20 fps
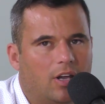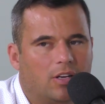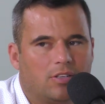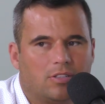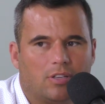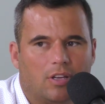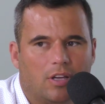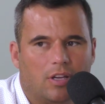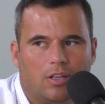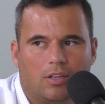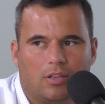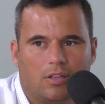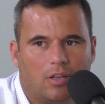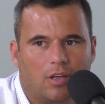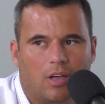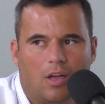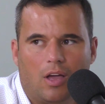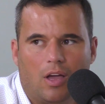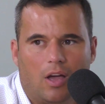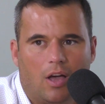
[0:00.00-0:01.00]
That's
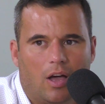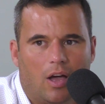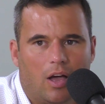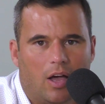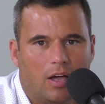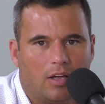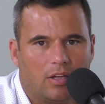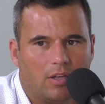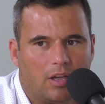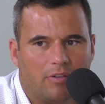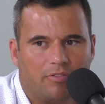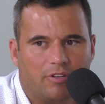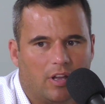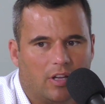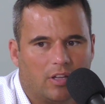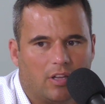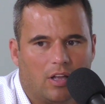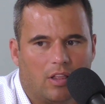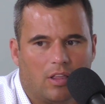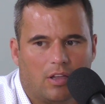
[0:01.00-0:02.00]
right. like giving
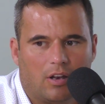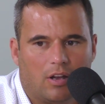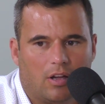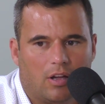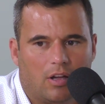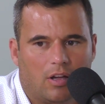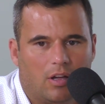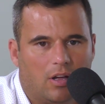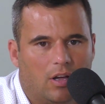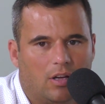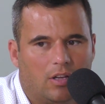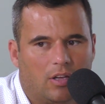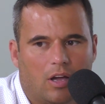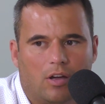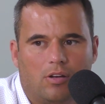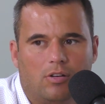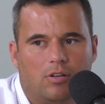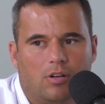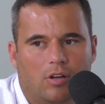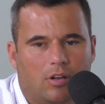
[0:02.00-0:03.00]
a killer a, a
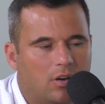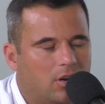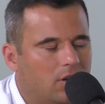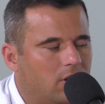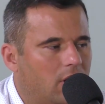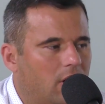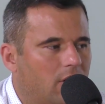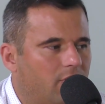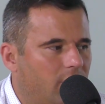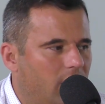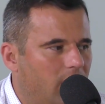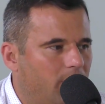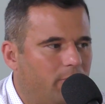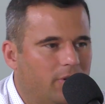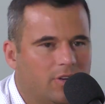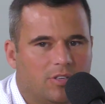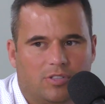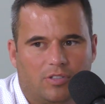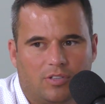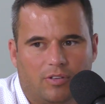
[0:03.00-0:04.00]
gun or a, a,
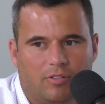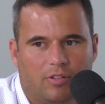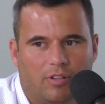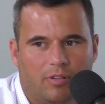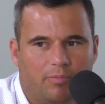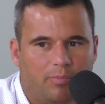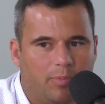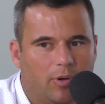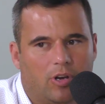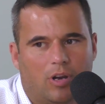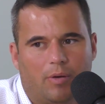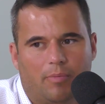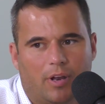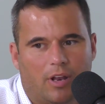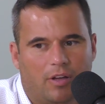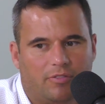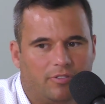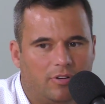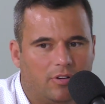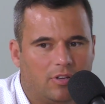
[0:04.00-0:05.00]
rapist, putting him
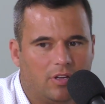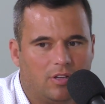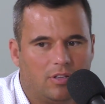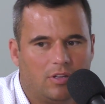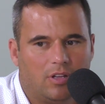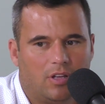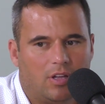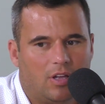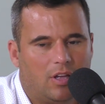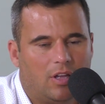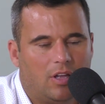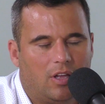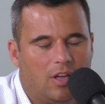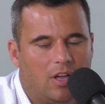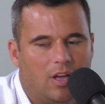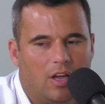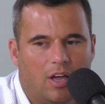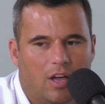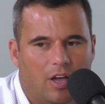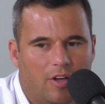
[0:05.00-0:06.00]
in a fucking
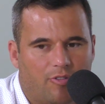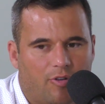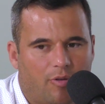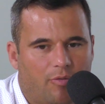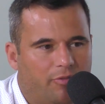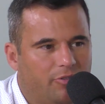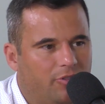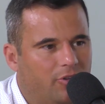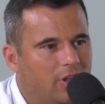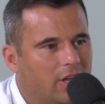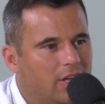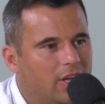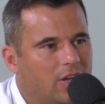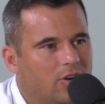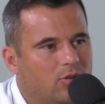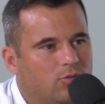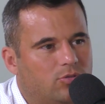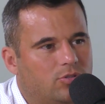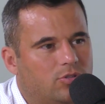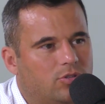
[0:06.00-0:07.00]
a right. room full I of
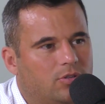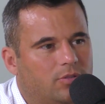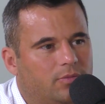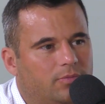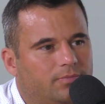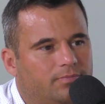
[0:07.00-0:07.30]
girls.